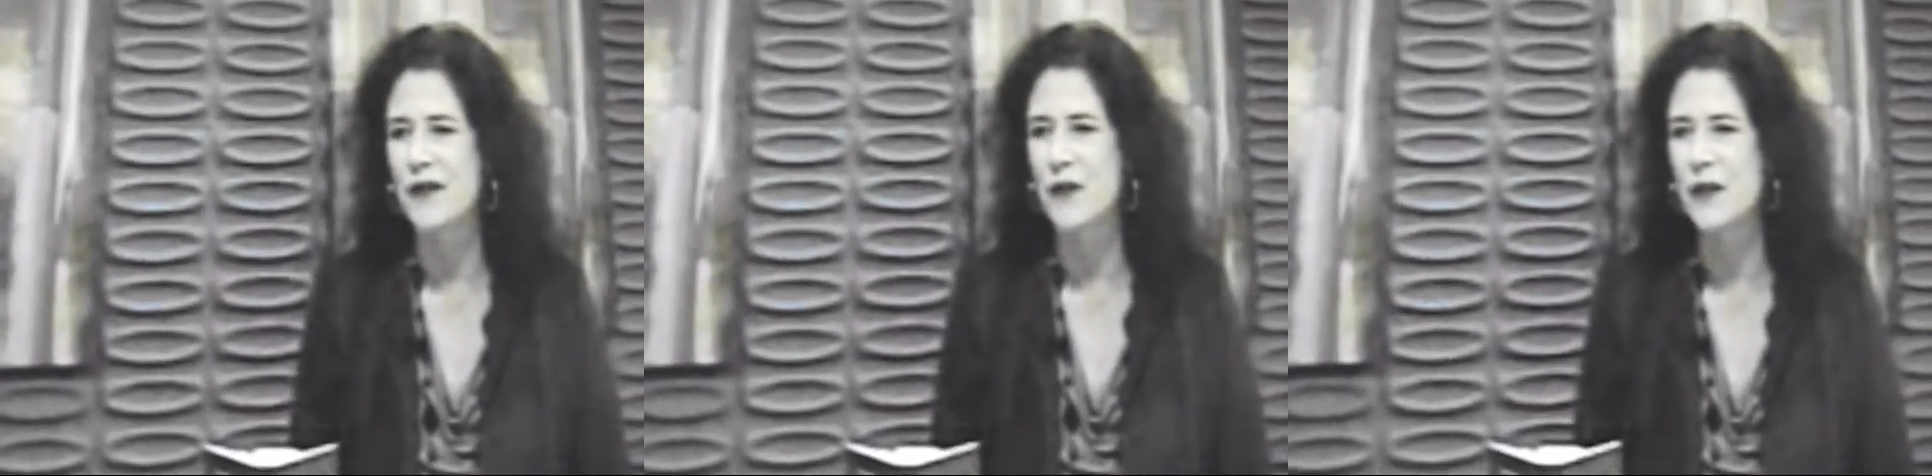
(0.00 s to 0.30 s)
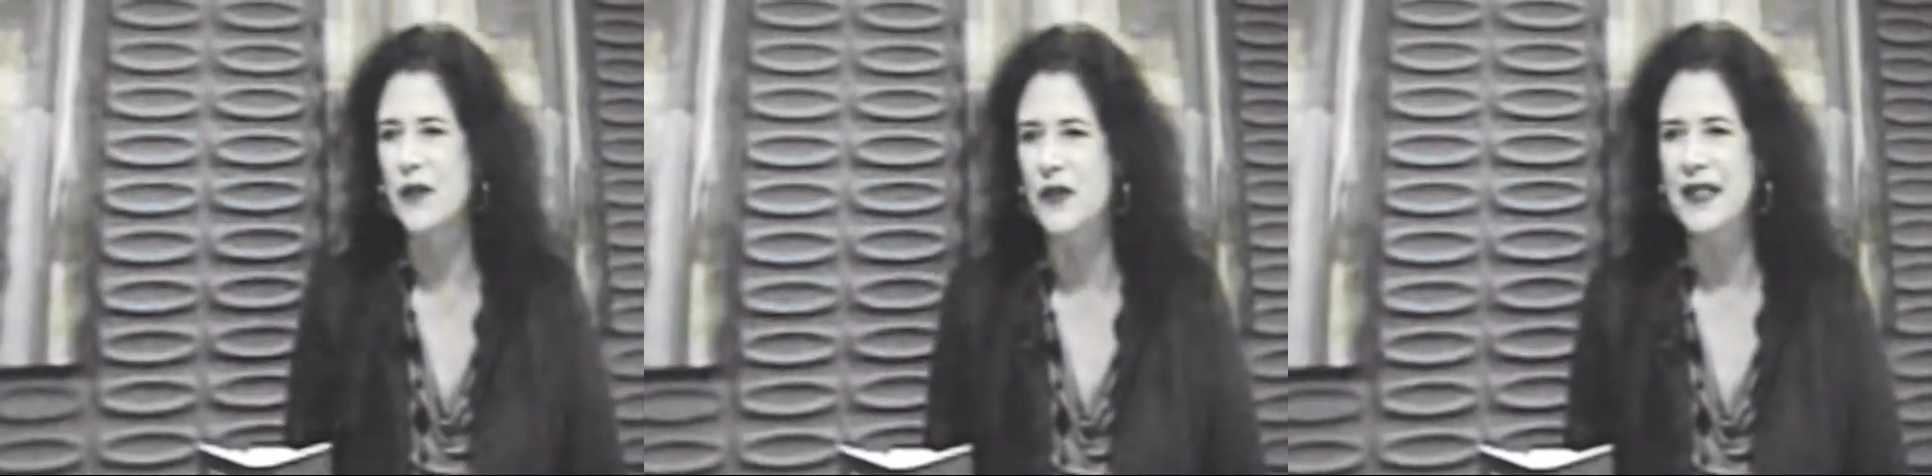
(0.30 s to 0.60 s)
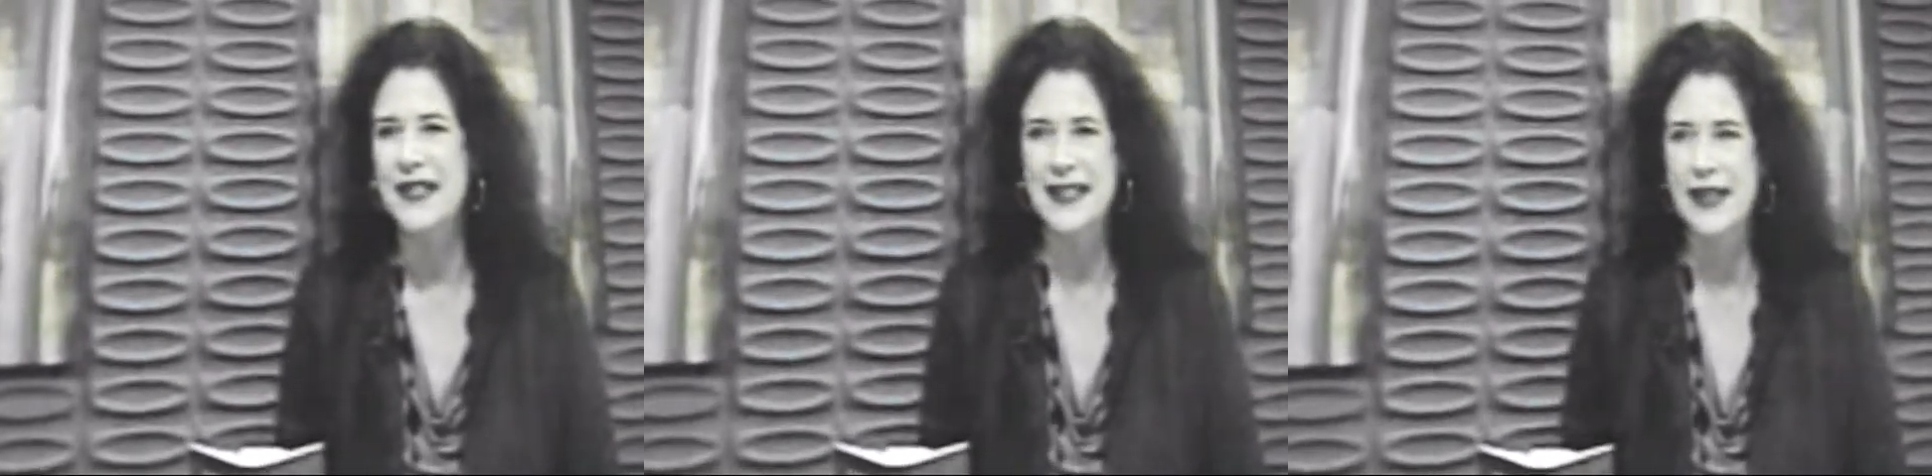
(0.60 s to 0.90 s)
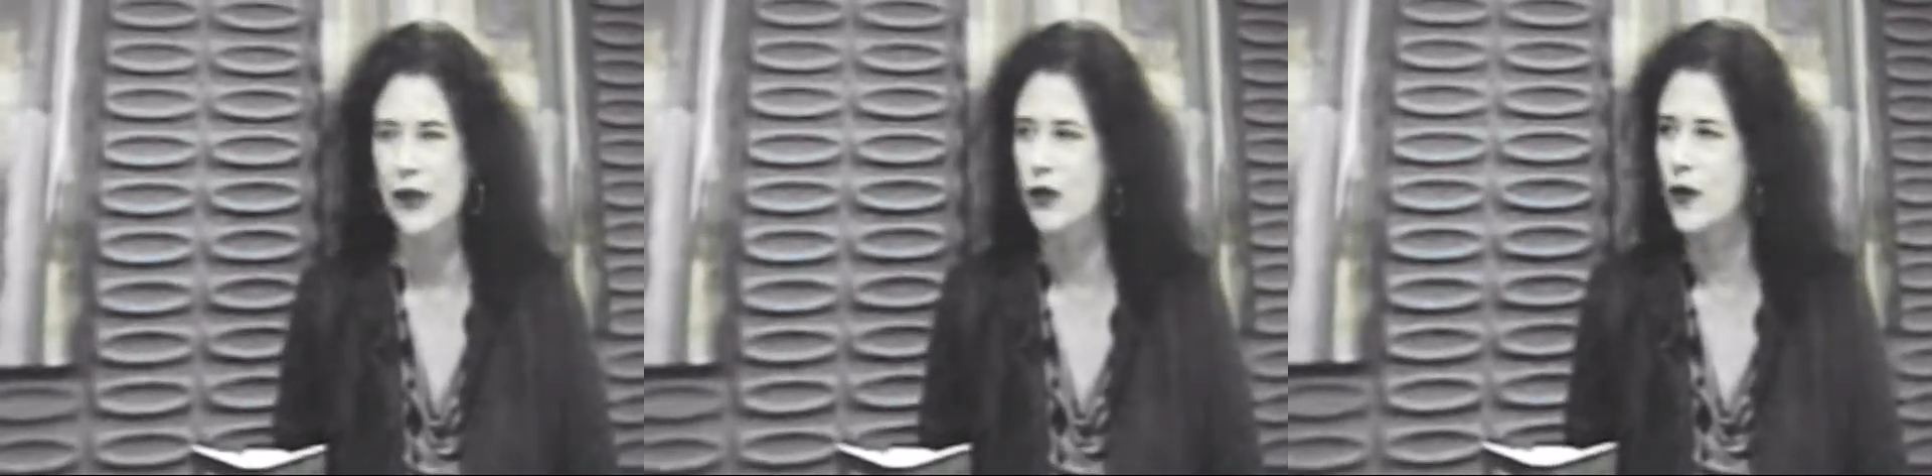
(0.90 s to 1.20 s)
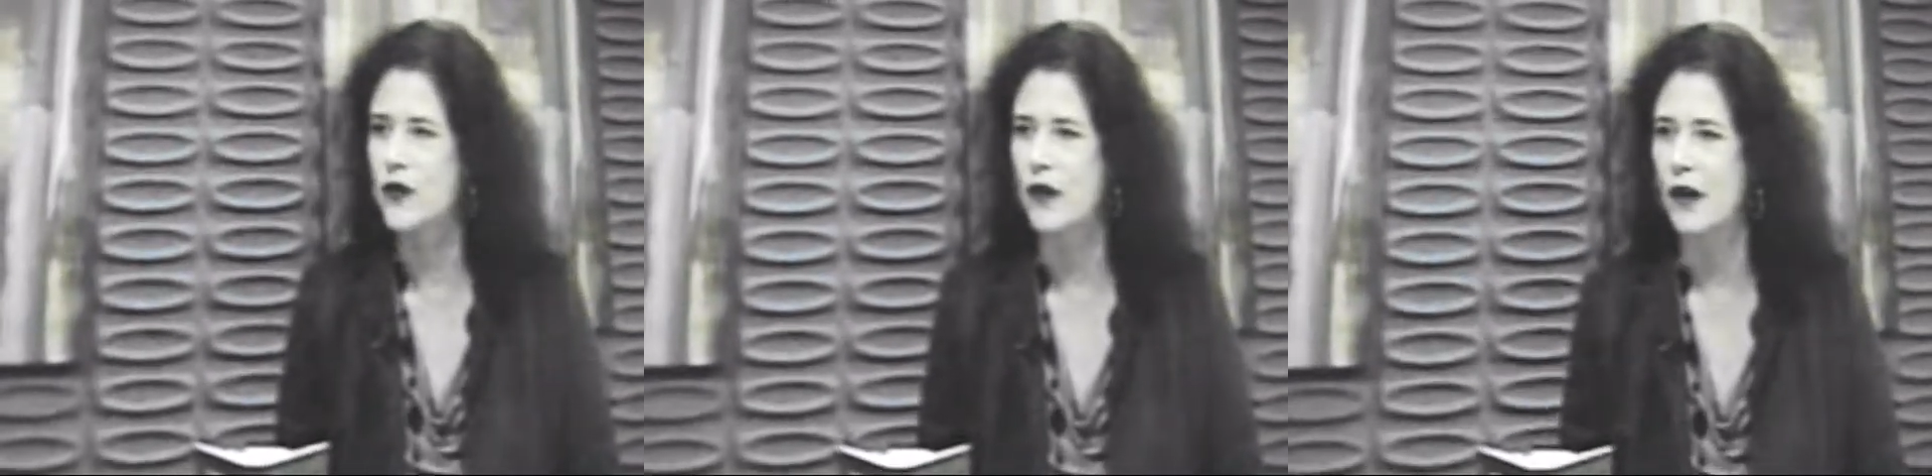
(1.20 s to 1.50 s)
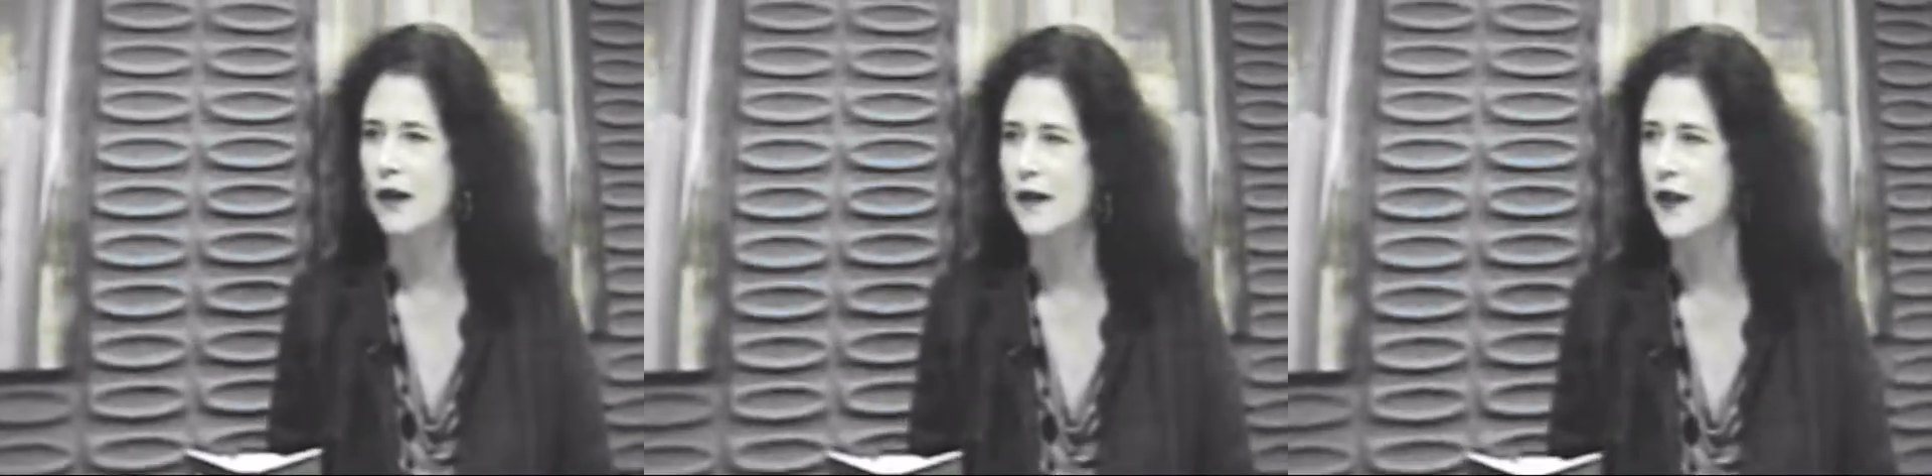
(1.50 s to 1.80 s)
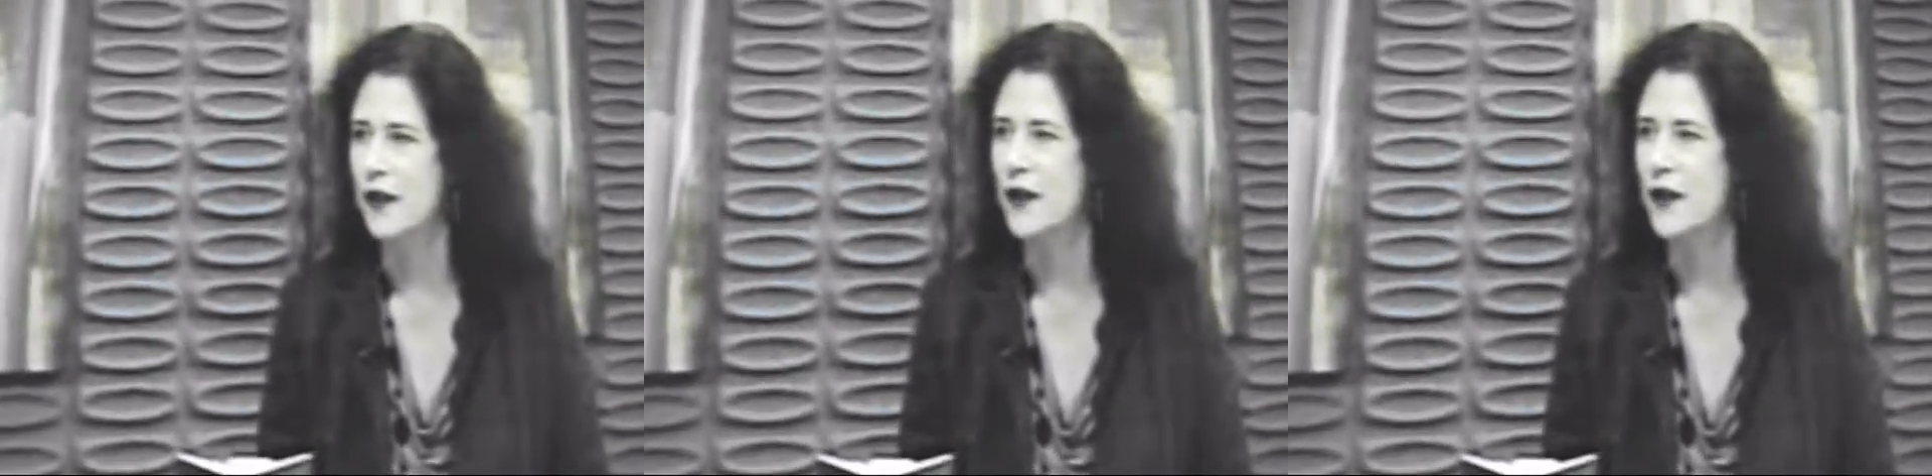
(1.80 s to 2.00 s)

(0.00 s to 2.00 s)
for mysteries because it's like a treasure hunt. You know?